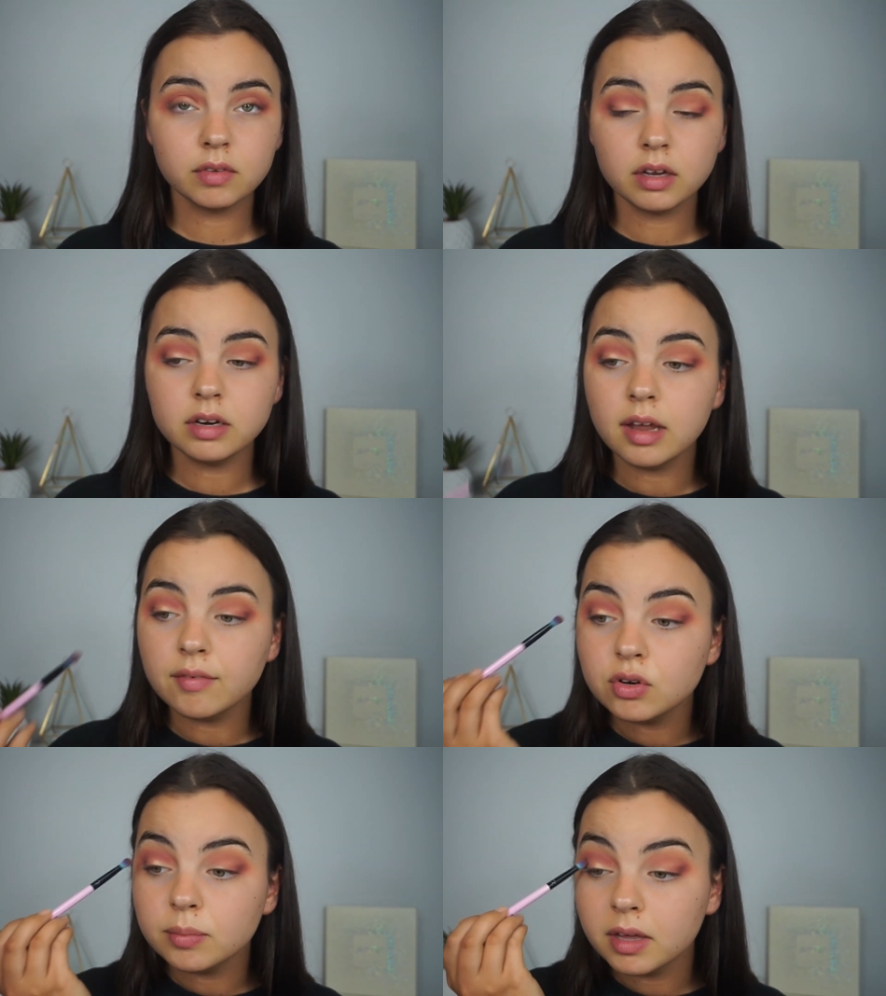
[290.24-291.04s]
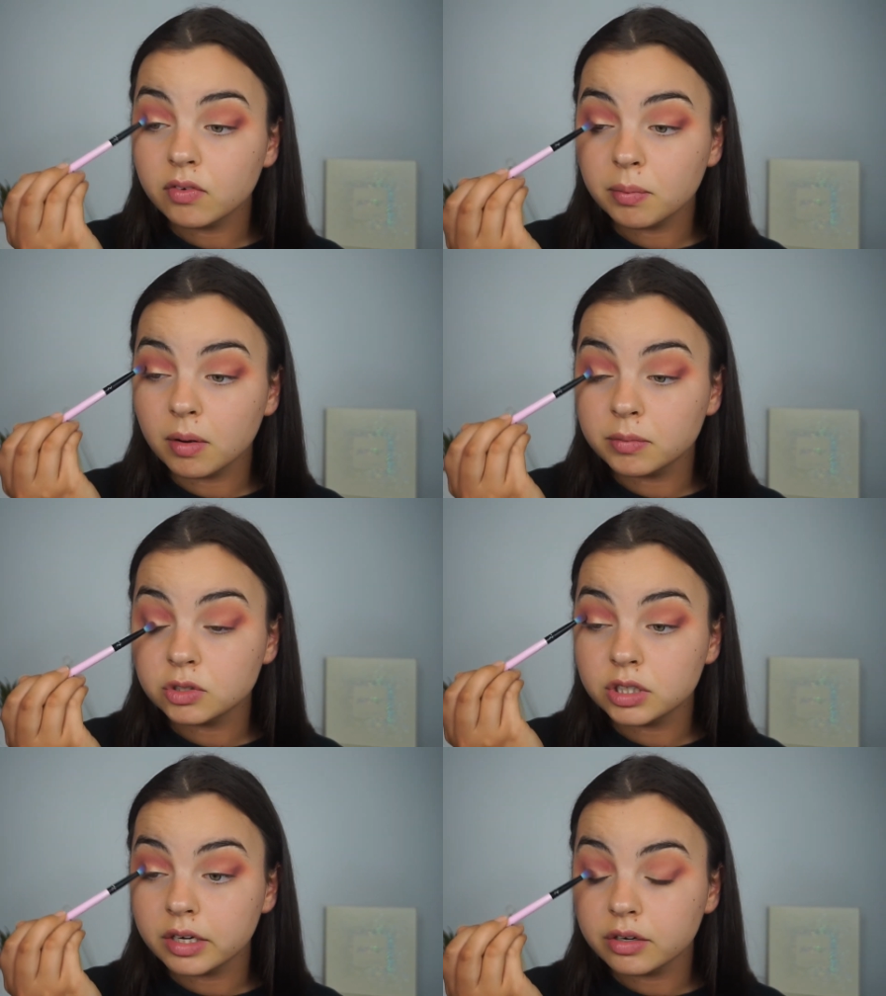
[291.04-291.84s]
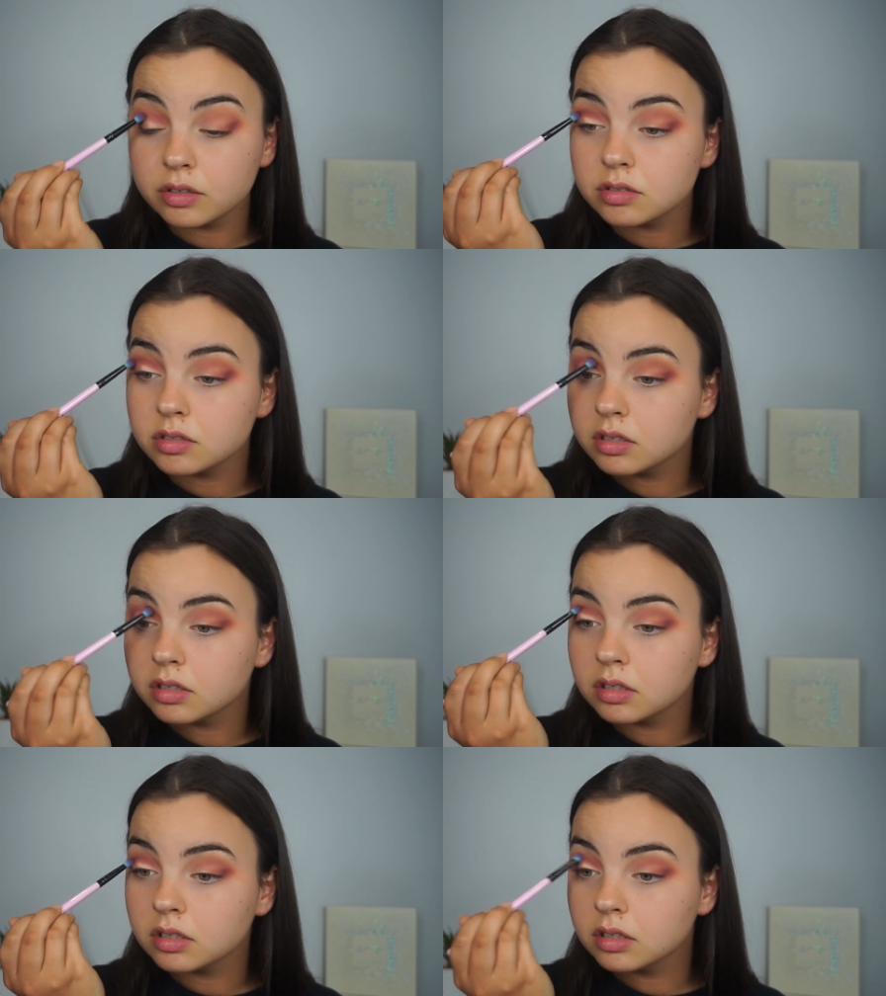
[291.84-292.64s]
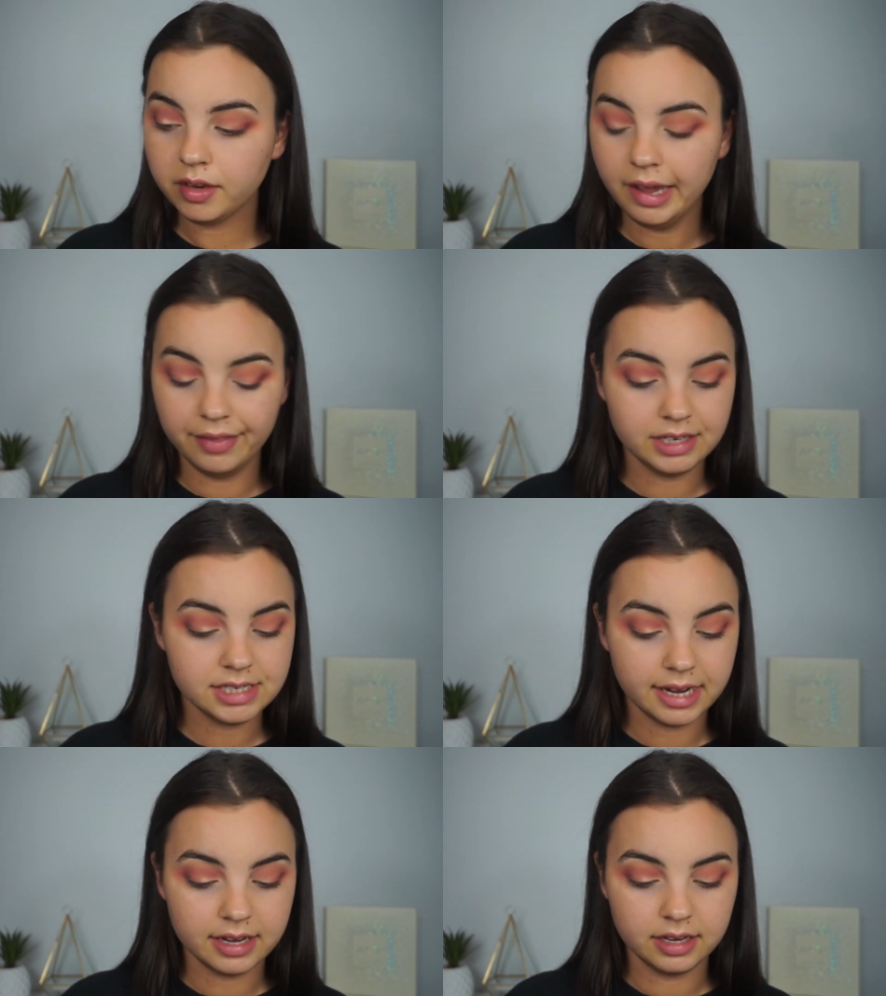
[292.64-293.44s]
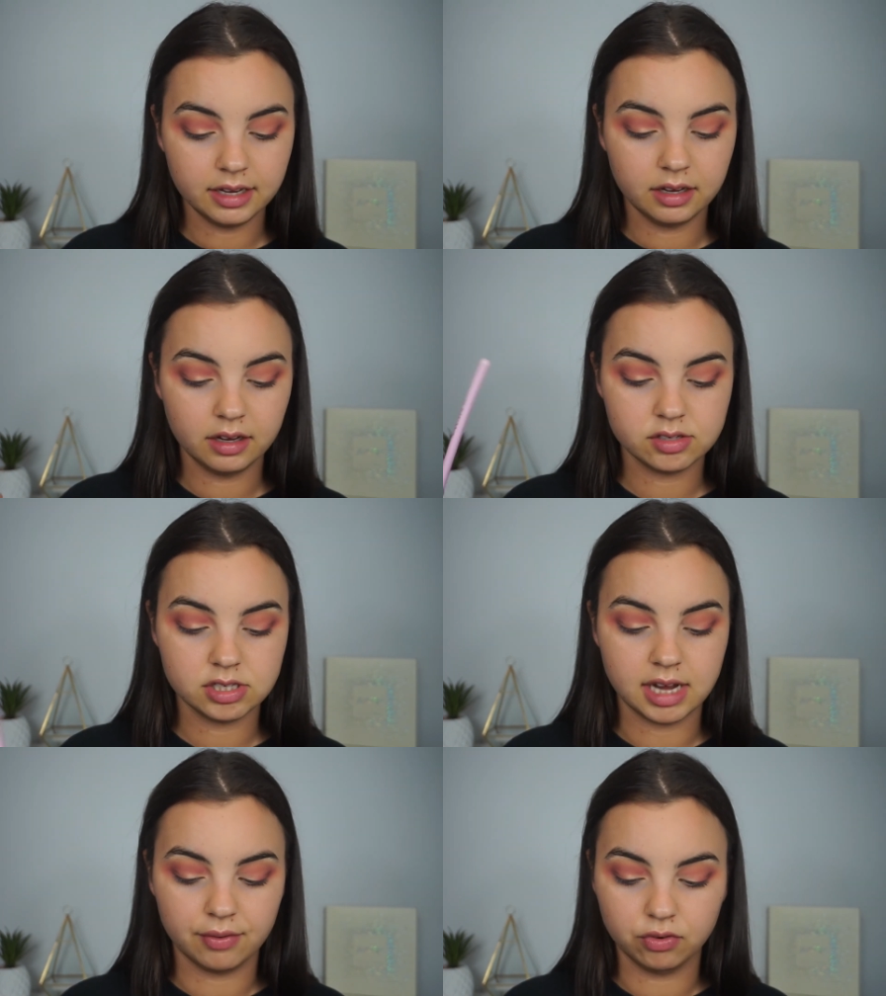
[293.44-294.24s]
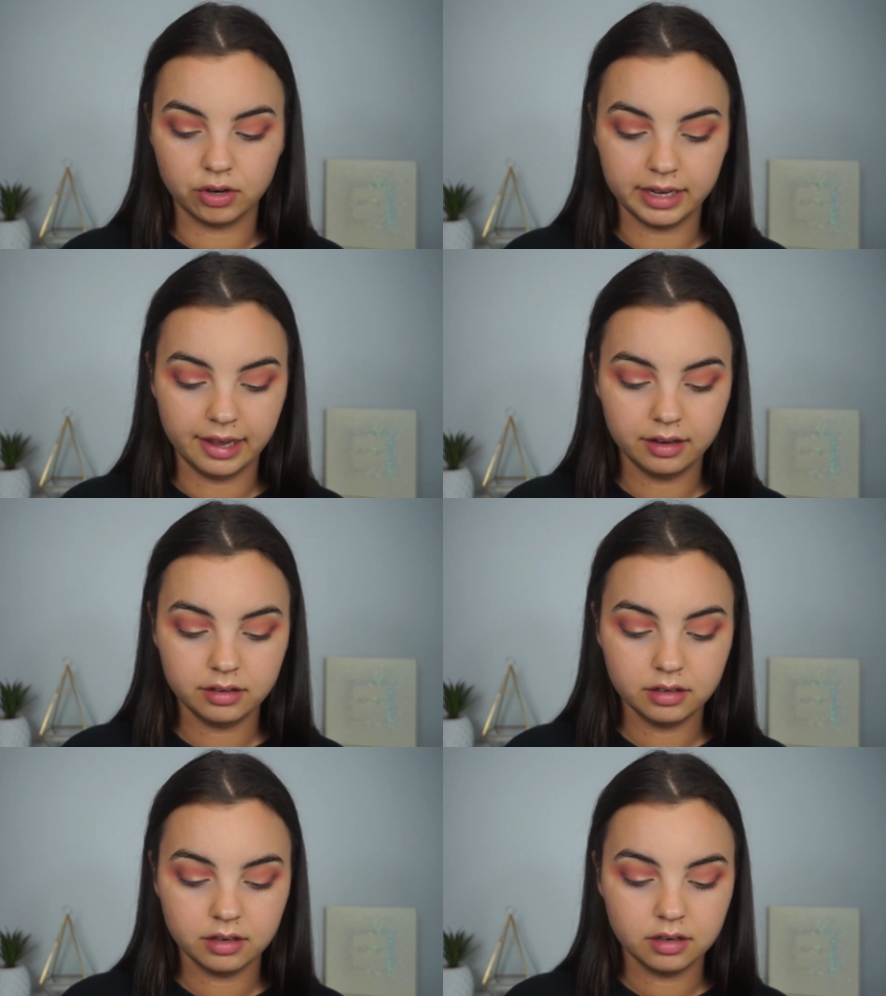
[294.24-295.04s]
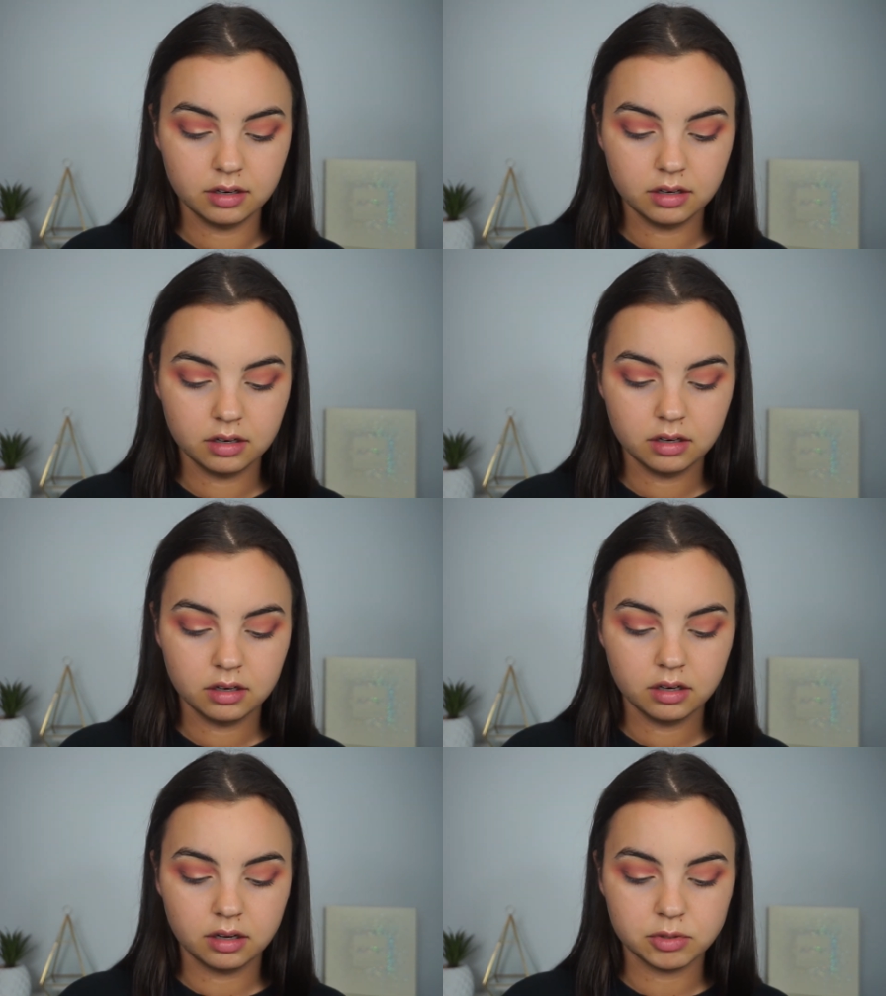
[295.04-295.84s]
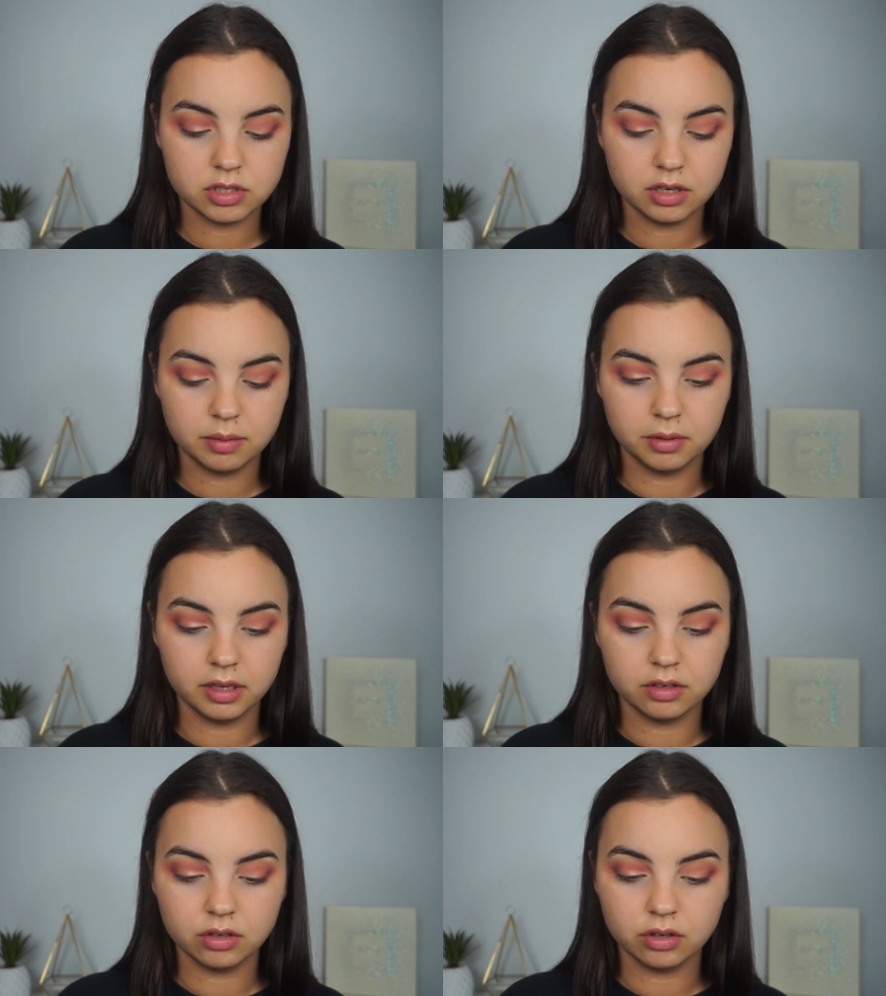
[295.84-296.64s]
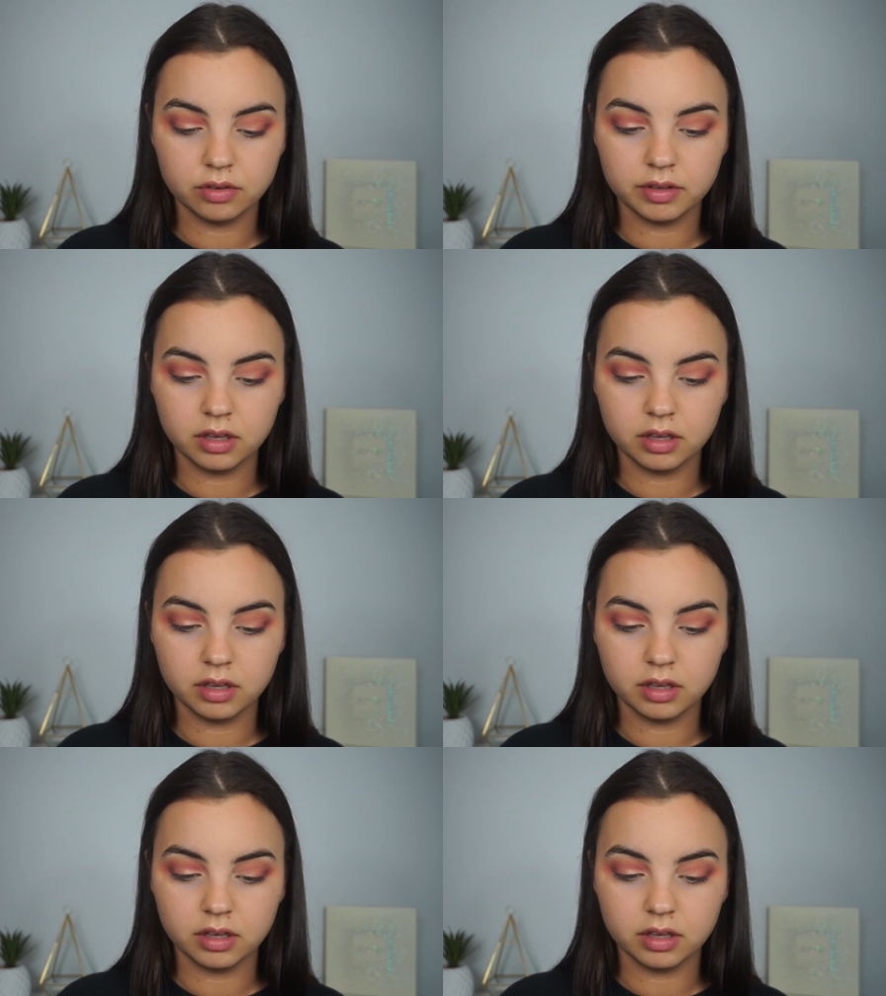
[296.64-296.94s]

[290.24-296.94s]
I never normally have a problem with shadows. And then taking Saffron again, I'm just going to blend over